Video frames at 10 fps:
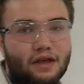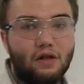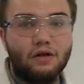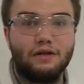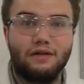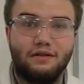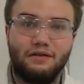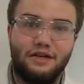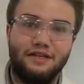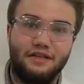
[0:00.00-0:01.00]
The clock
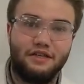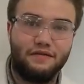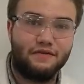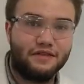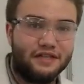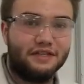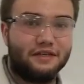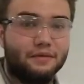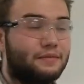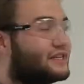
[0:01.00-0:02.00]
transition for
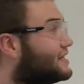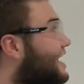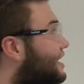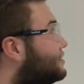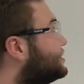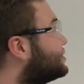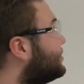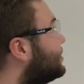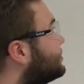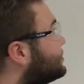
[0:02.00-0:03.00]
cesium is the energy
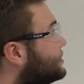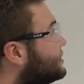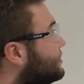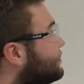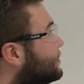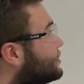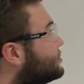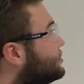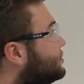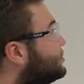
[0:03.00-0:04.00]
splitting between the
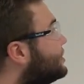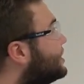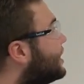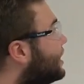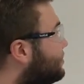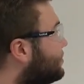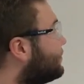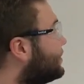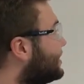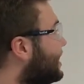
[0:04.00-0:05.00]
first two
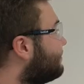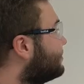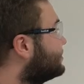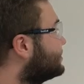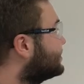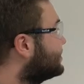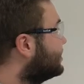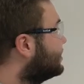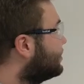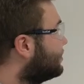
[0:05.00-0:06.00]
hyperfine levels
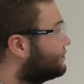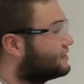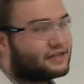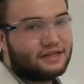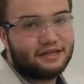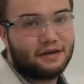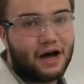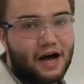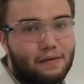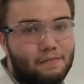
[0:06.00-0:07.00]
of the
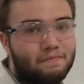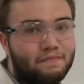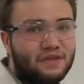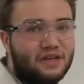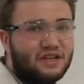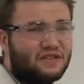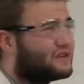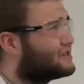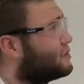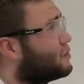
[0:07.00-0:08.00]
cesium atom.
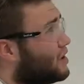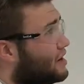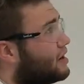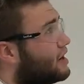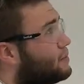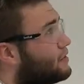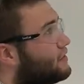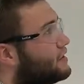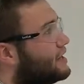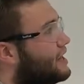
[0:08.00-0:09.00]
Firstly, what are
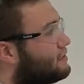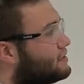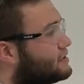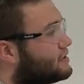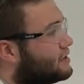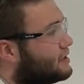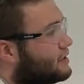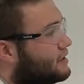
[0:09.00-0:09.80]
hyperfine levels?